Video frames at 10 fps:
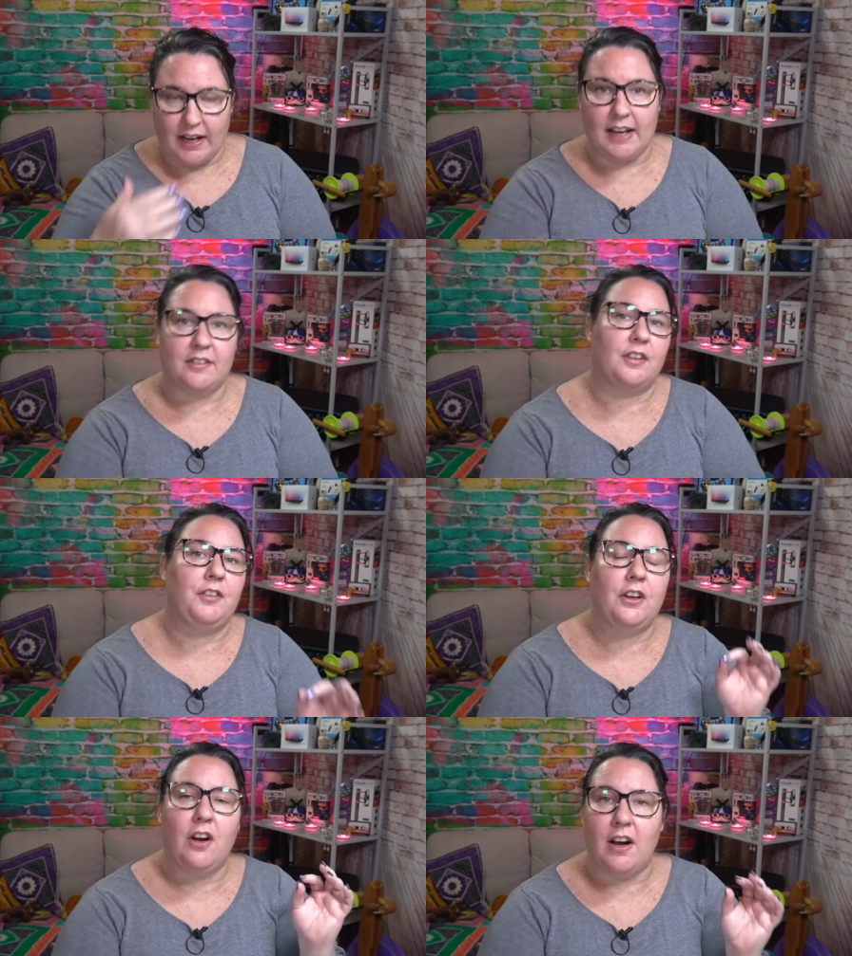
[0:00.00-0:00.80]
Okay, so if
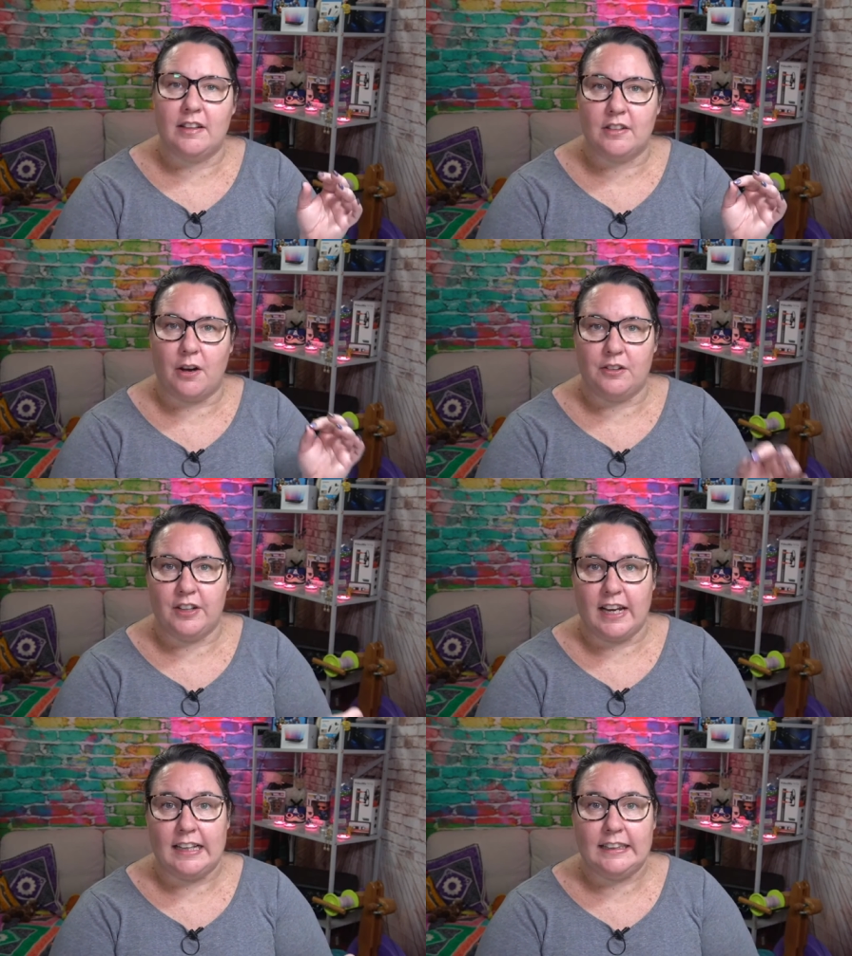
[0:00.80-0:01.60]
you guys go and
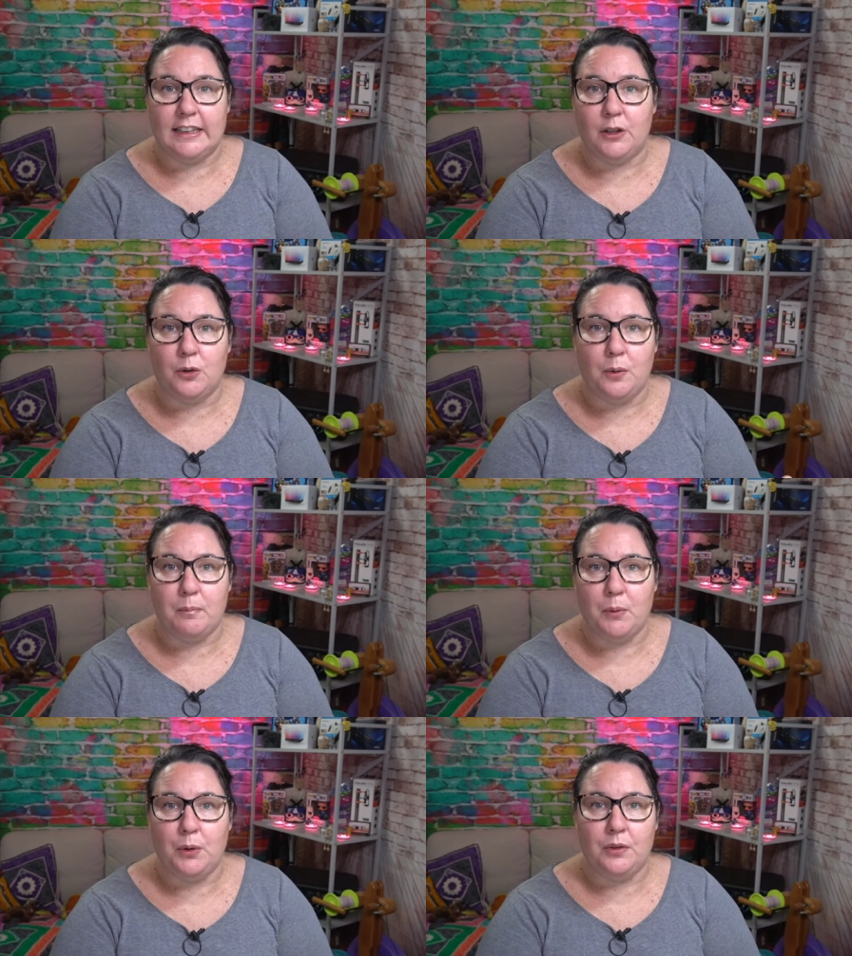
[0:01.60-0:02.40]
check out Little
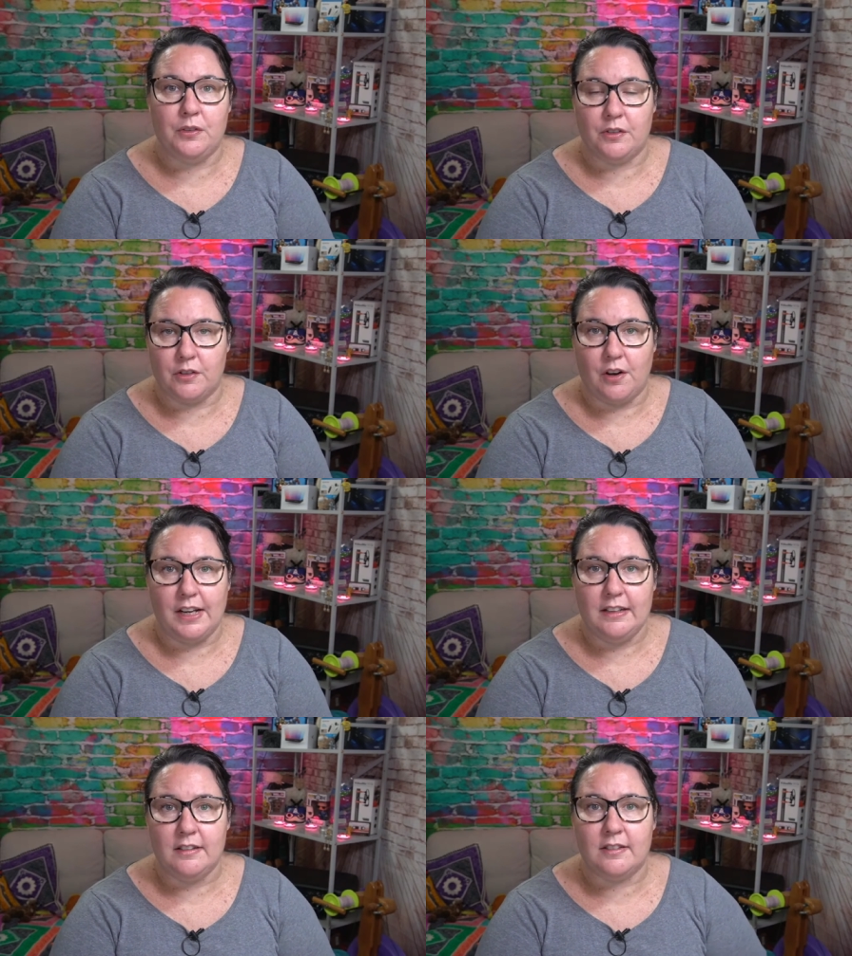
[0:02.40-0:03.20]
Moo
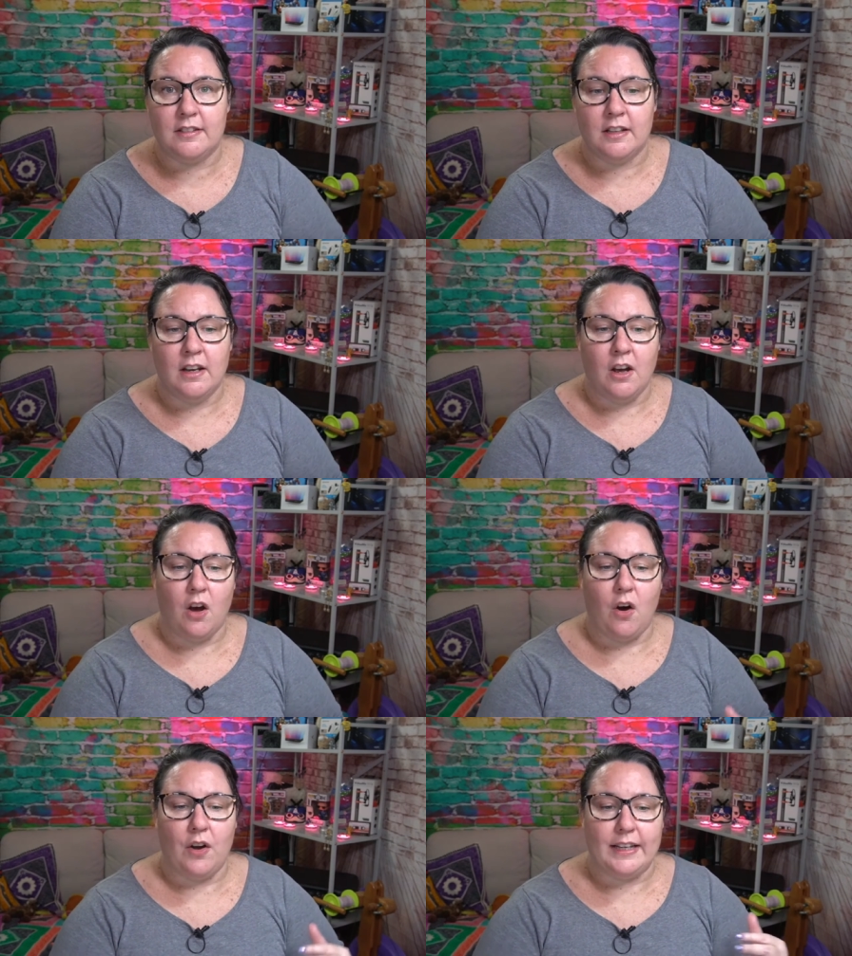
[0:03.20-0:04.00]
Designs
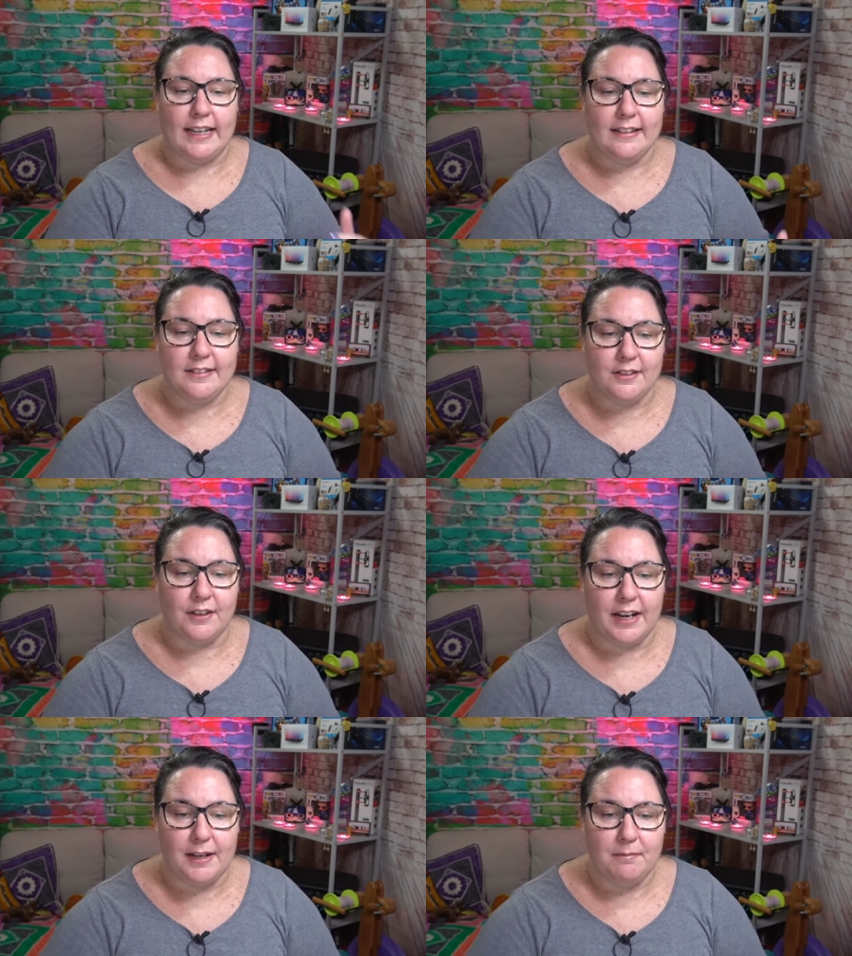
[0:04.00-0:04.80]
on
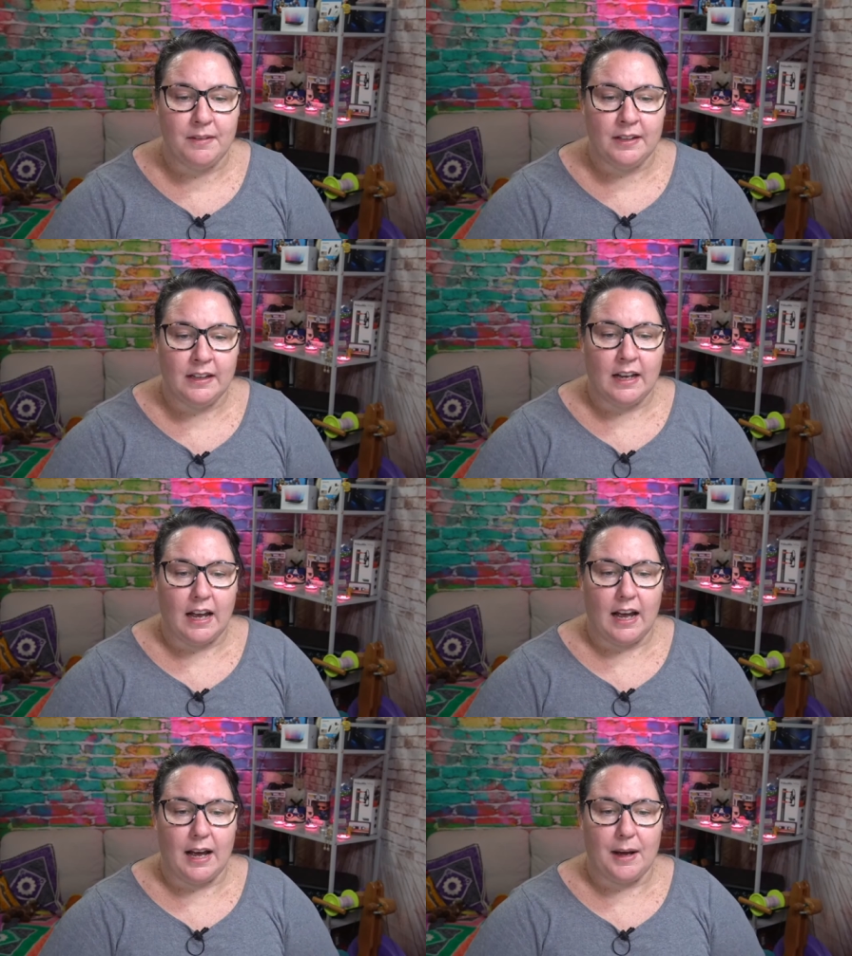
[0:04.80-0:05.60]
Instagram,
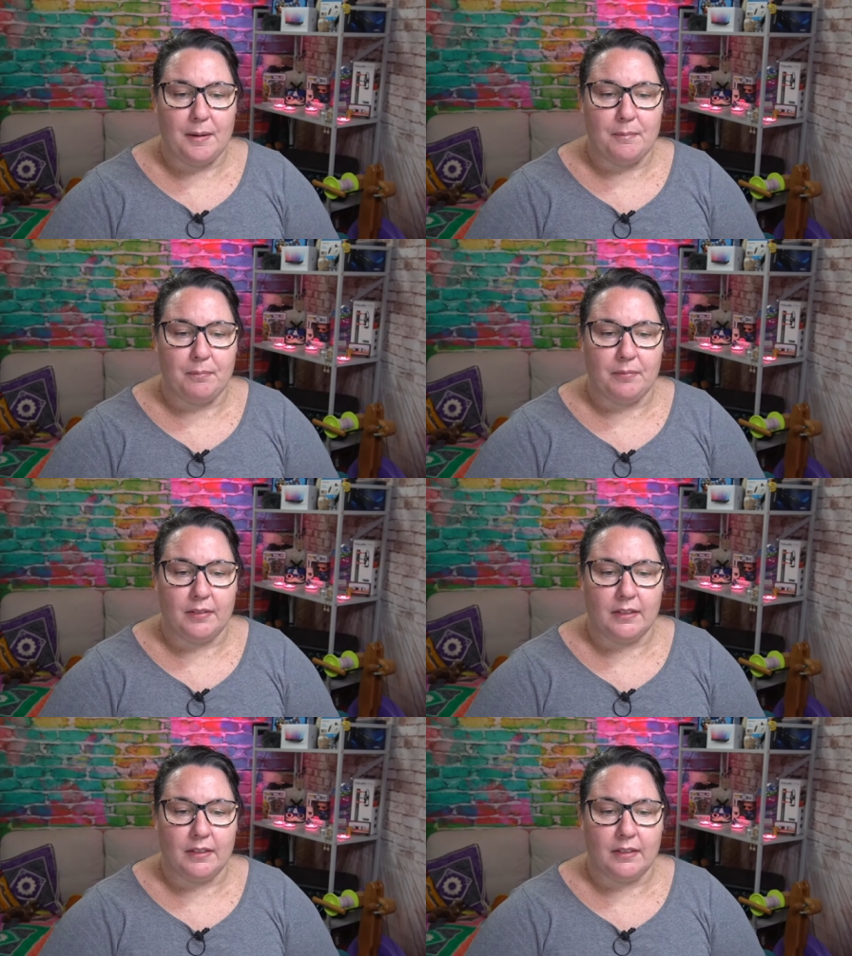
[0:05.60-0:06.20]
um,